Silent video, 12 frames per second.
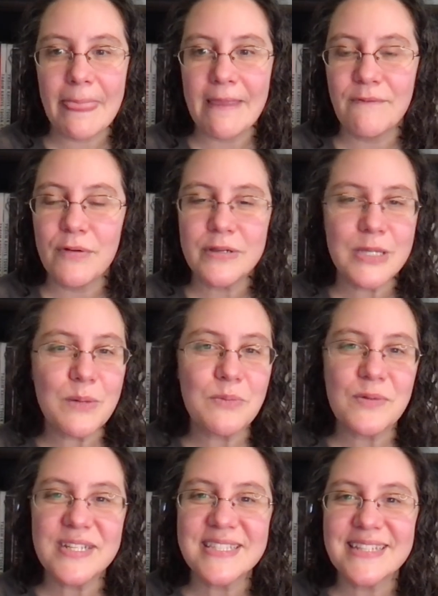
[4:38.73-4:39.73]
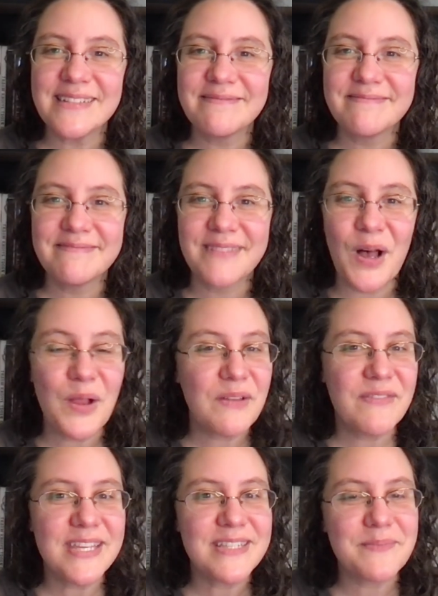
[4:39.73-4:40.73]
For some reason, all of
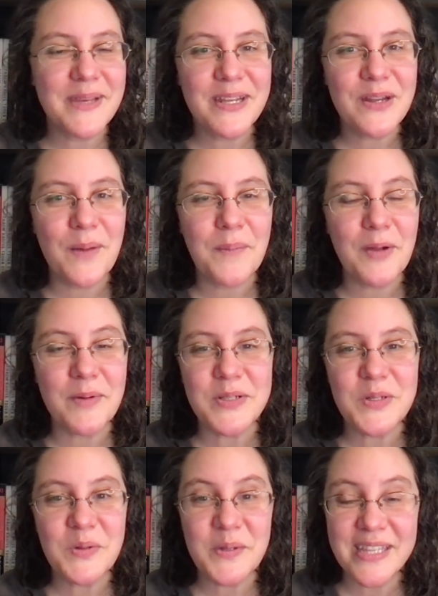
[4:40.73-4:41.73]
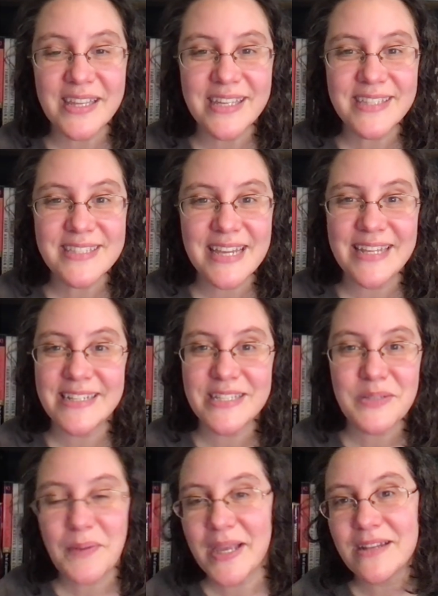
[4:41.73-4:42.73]
these made it on my winter read list, and
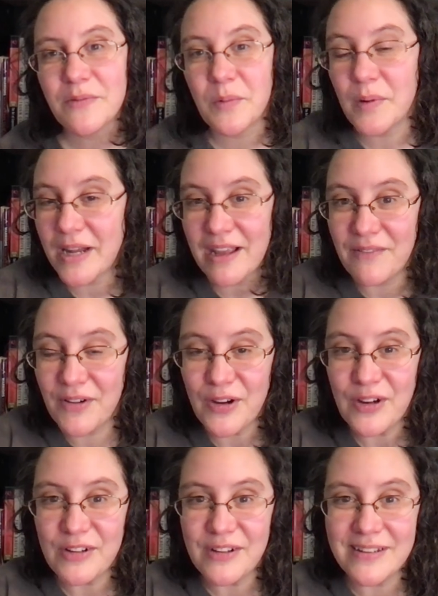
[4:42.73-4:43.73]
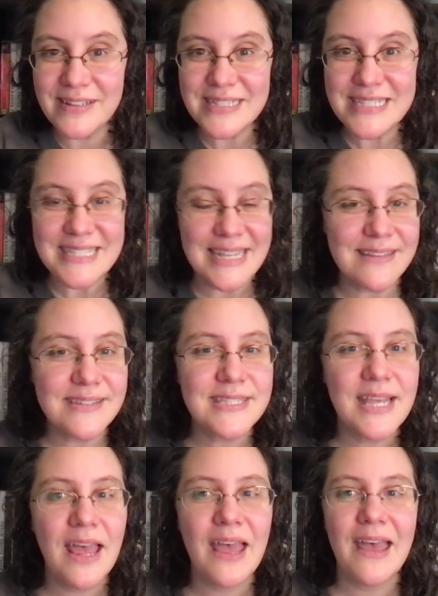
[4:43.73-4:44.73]
despite what I've heard since,
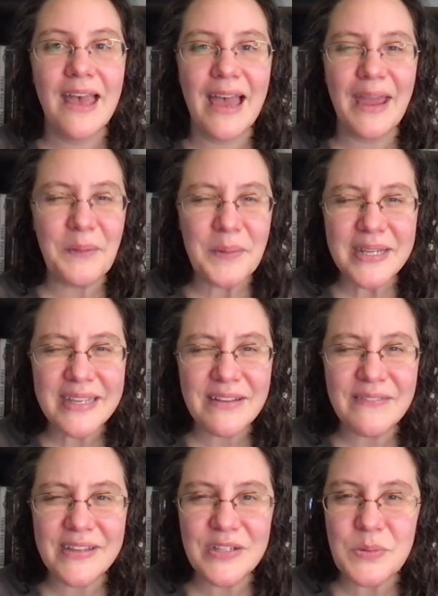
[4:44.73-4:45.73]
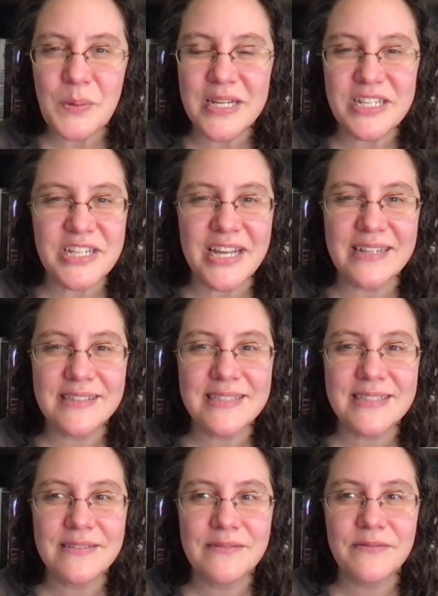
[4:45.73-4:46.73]
I want to give each one a
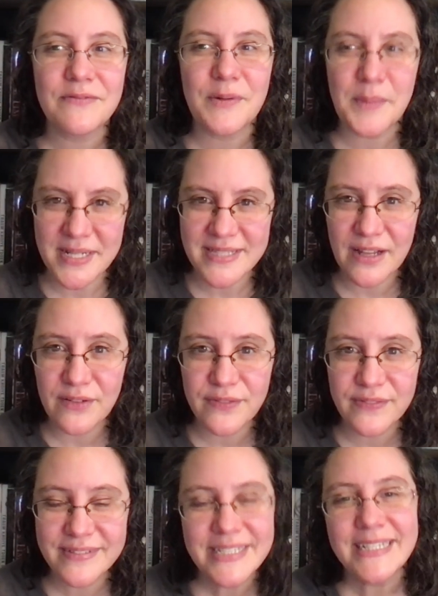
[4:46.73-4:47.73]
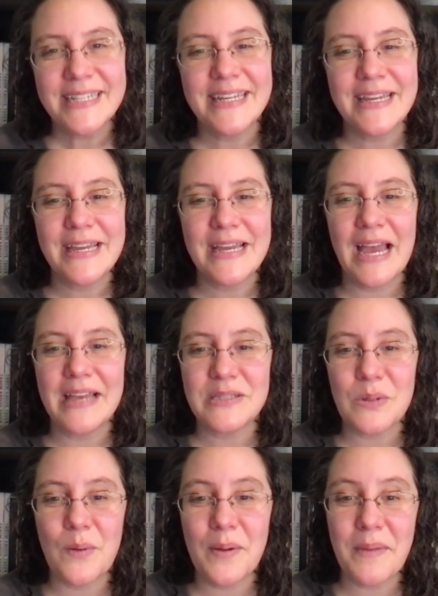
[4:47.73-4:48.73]
chance for myself.
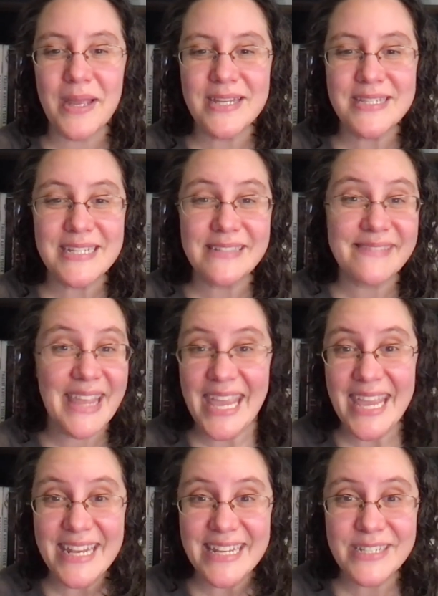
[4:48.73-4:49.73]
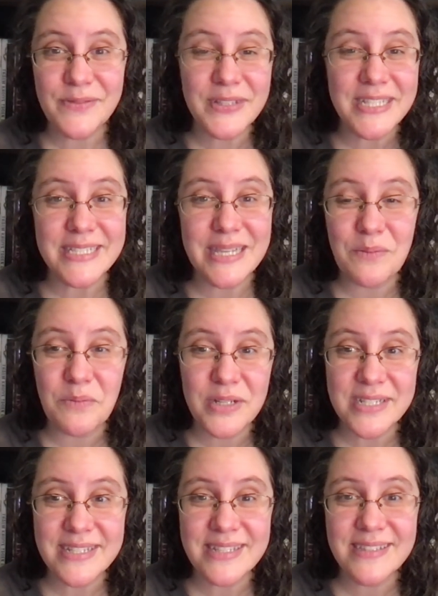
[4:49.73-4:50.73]
So I might hate it for the same
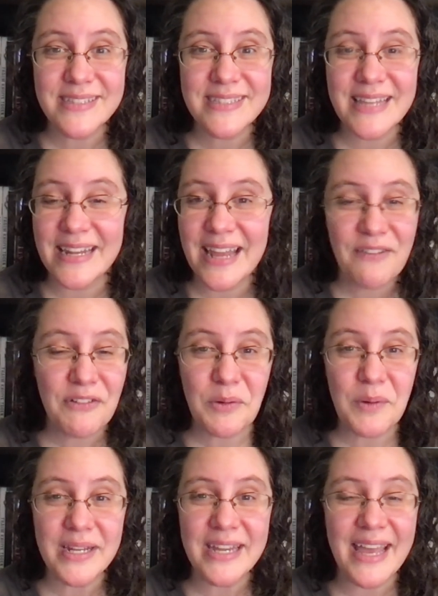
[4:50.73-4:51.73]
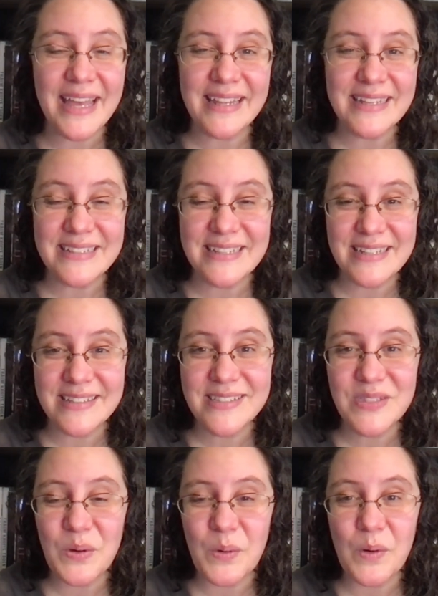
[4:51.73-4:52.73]
reasons that everyone does,
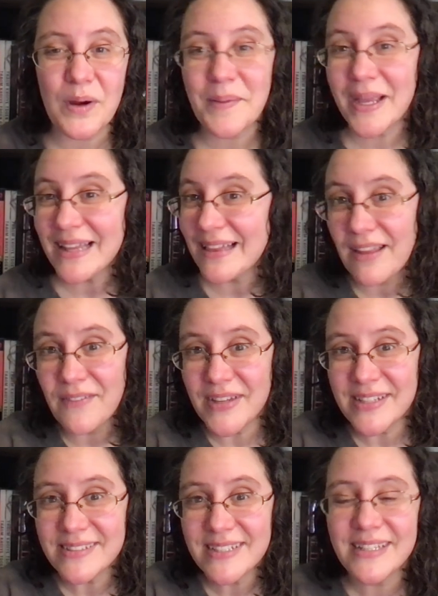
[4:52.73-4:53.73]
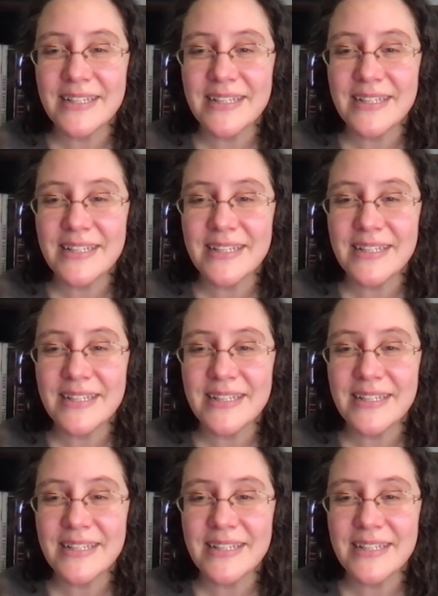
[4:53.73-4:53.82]
or I might love it